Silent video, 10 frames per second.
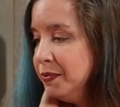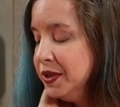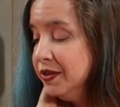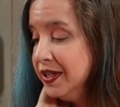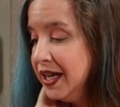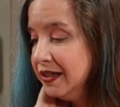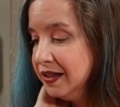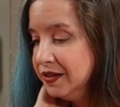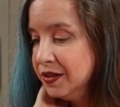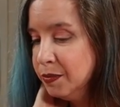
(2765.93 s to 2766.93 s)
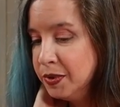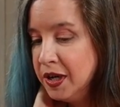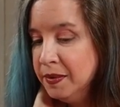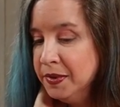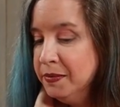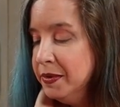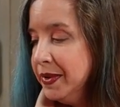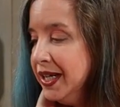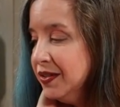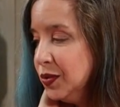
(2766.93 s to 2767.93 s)
up your deck that's the Correct. problem. The
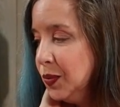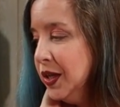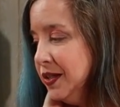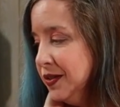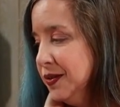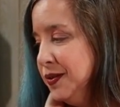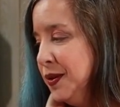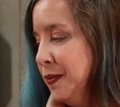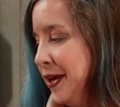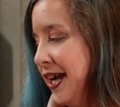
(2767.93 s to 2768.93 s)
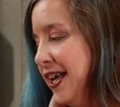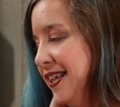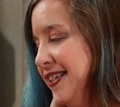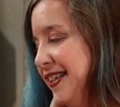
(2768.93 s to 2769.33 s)
minus one isn't so bad.